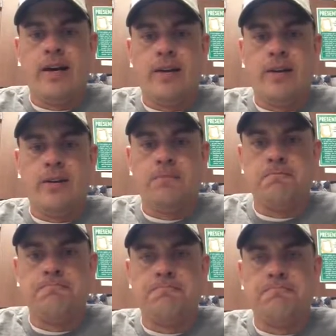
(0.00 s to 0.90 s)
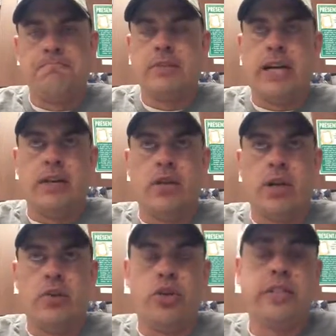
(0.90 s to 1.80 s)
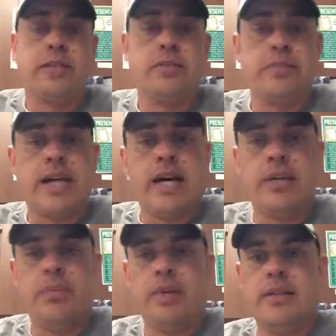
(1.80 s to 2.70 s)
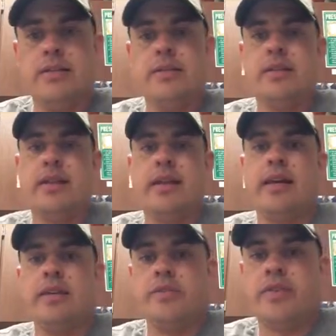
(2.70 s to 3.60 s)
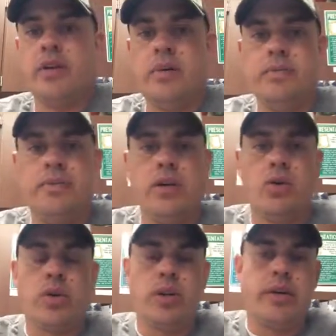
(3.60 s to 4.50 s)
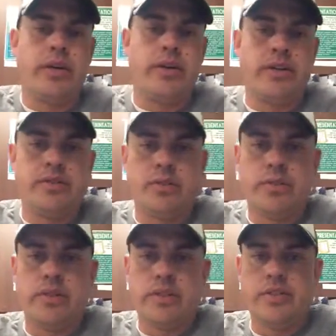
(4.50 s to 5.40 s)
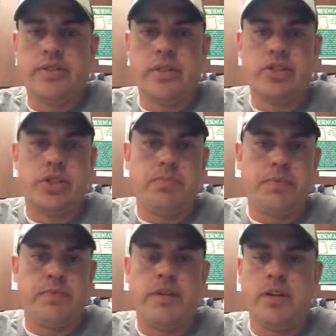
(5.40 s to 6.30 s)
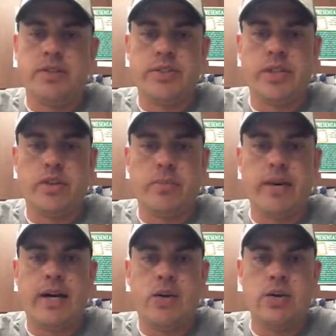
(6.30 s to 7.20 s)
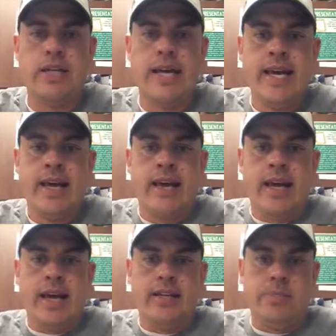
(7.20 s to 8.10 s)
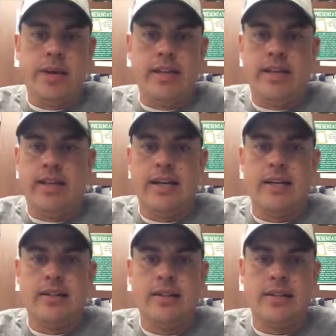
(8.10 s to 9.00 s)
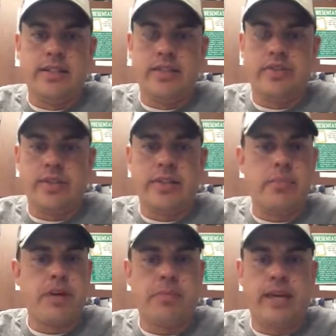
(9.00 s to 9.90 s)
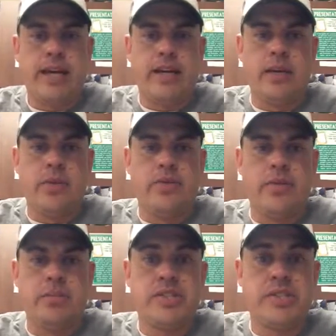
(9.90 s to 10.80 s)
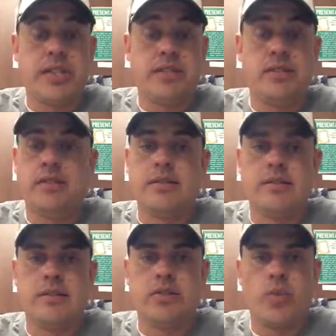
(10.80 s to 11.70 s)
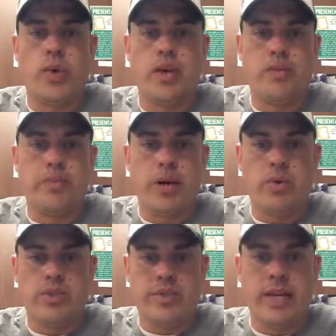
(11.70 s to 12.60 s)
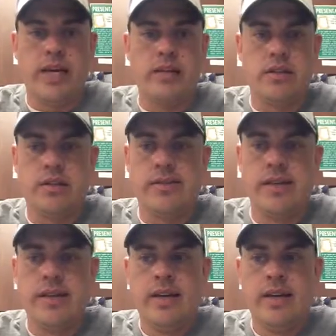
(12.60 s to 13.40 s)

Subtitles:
I looked at some documents and things from the Eau Claire Area School District, Chippewa Falls, and Elk Mound. And depending on the district, they probably had anywhere from 6 to 12 power standards